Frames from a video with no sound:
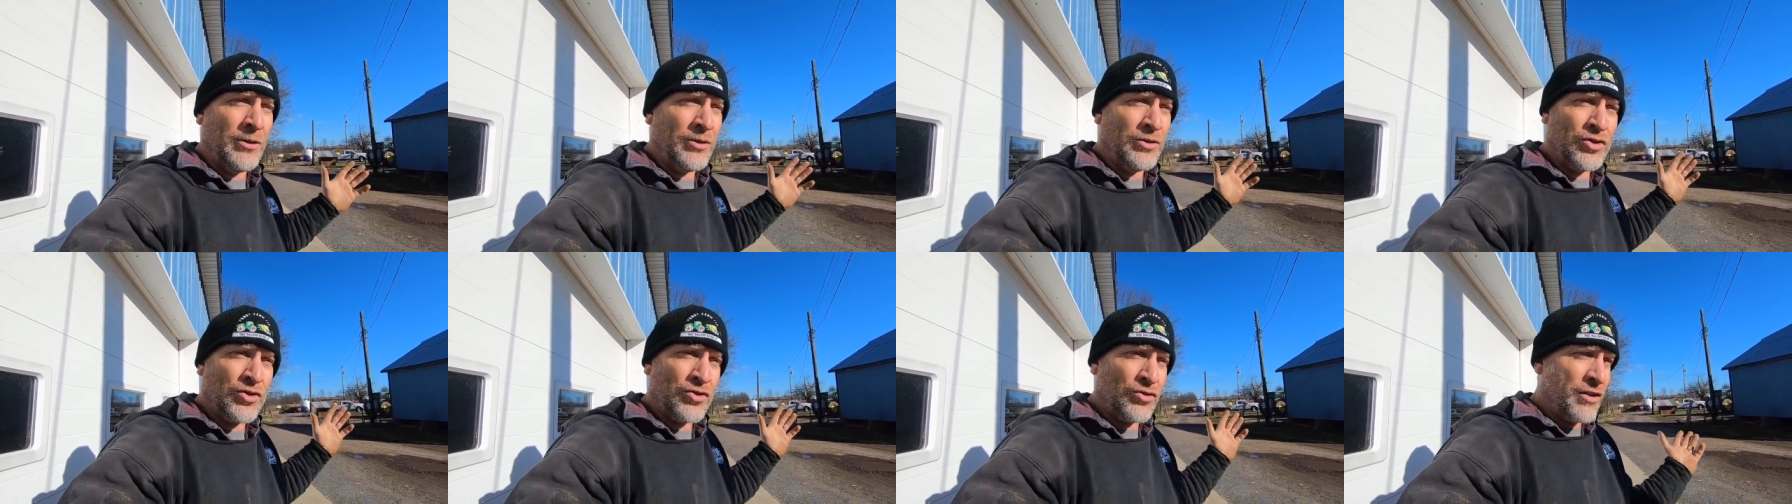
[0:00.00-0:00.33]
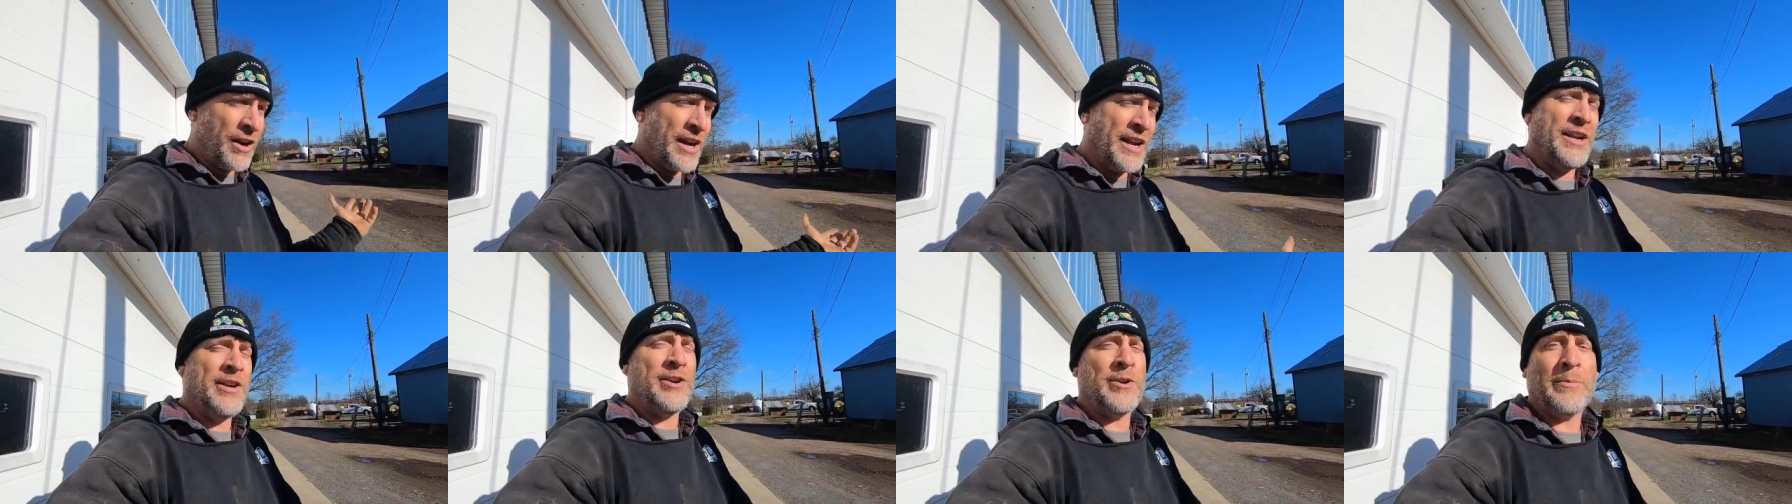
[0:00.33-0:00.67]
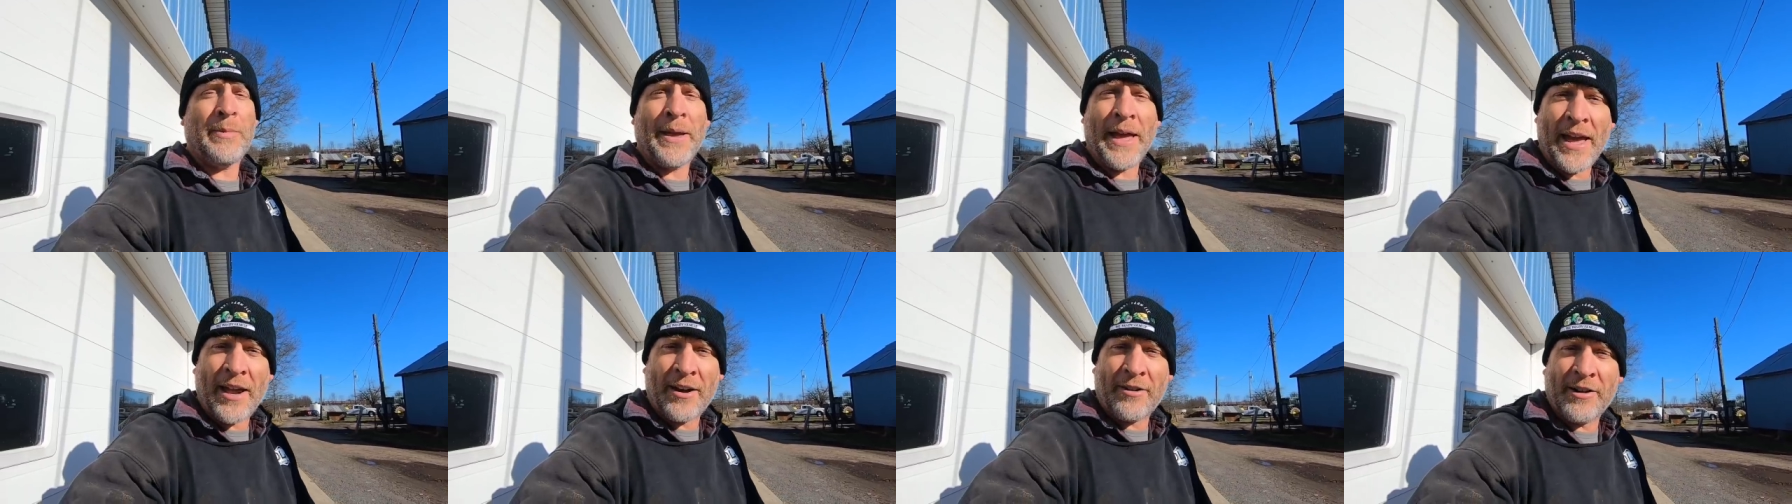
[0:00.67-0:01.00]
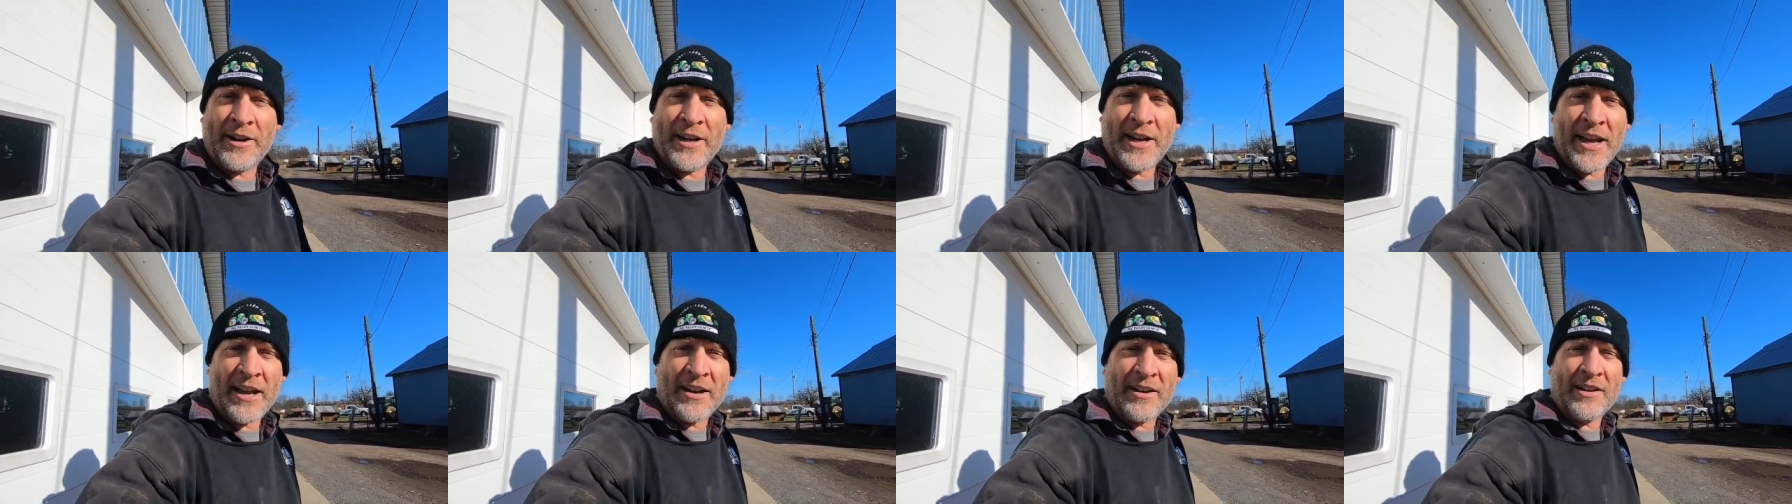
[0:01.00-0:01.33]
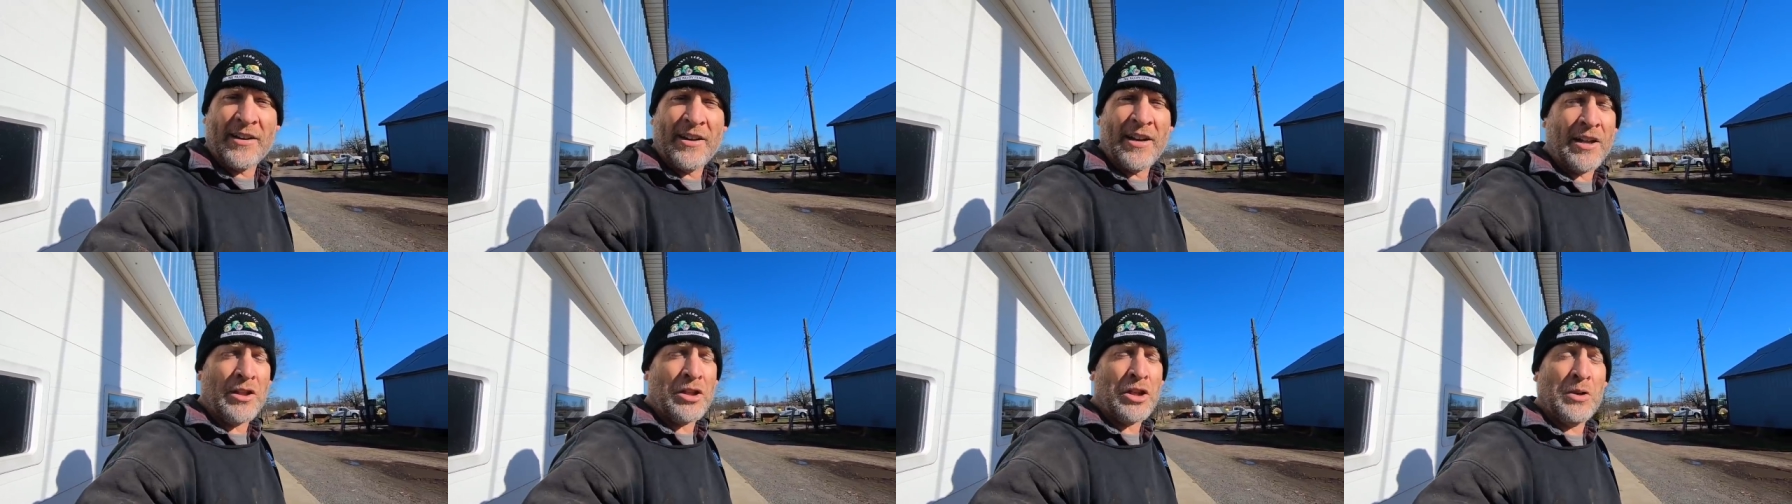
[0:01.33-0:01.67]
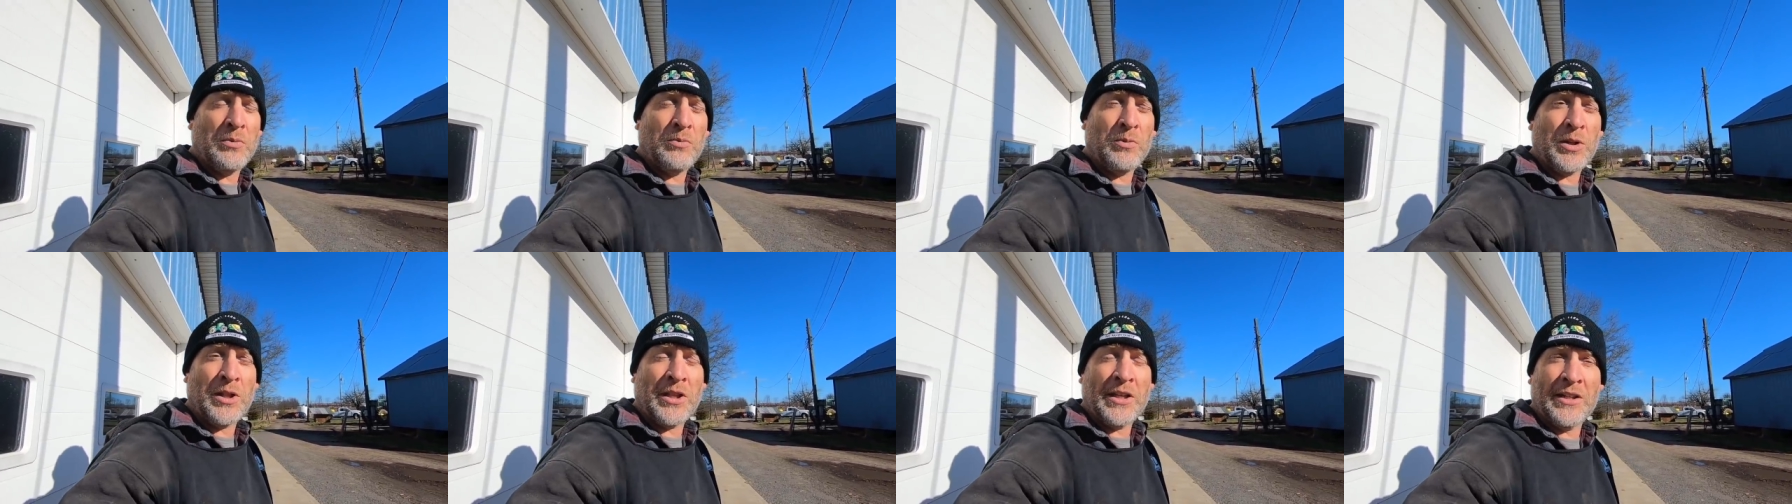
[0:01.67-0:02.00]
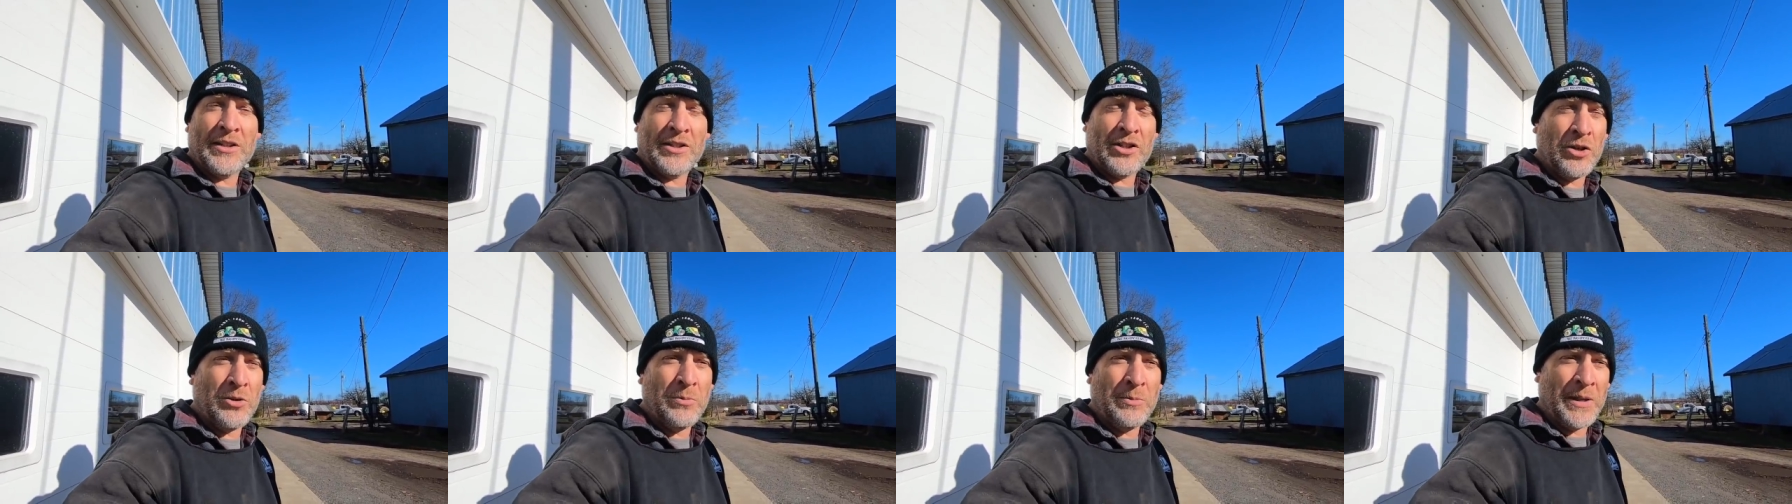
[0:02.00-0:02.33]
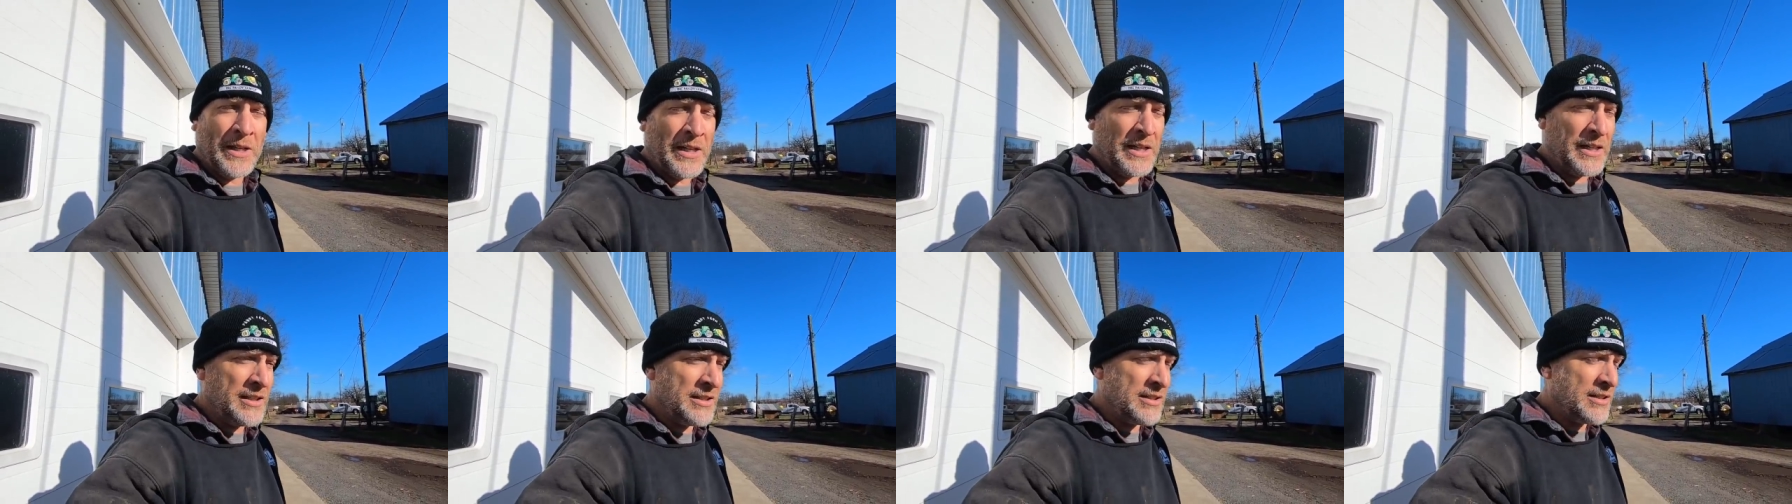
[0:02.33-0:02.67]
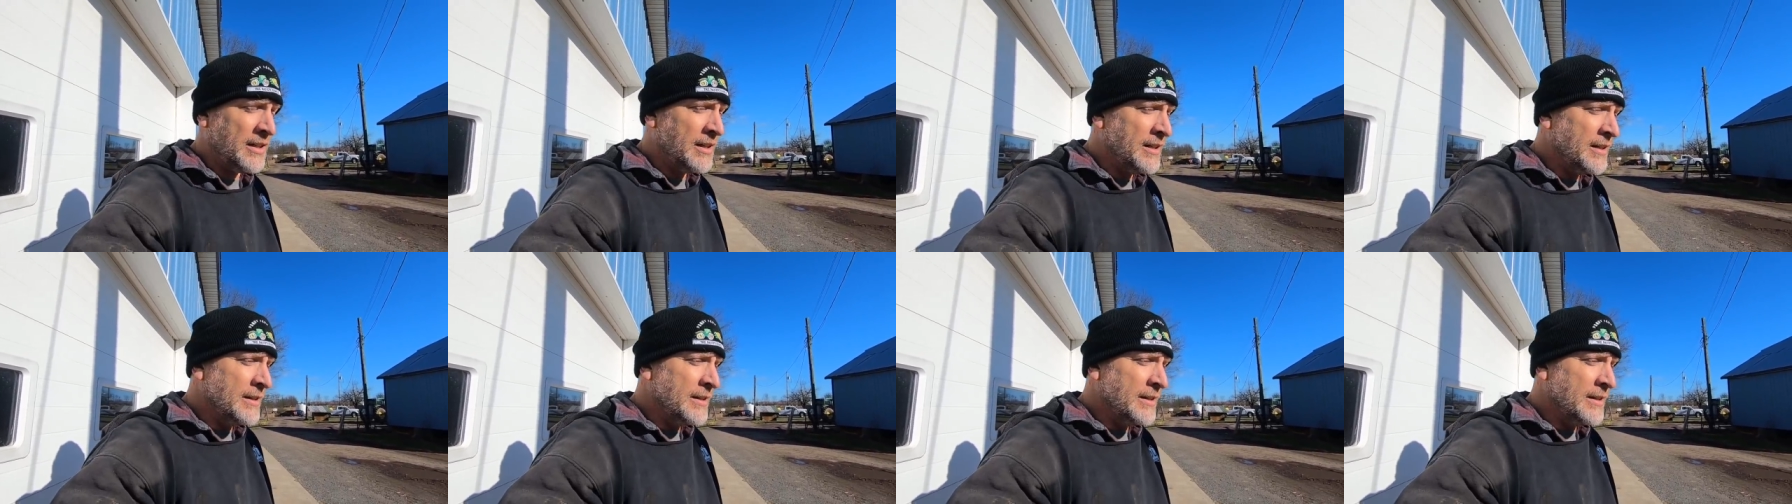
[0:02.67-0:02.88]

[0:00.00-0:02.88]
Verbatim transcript: drain your battery down to nothing within two minutes.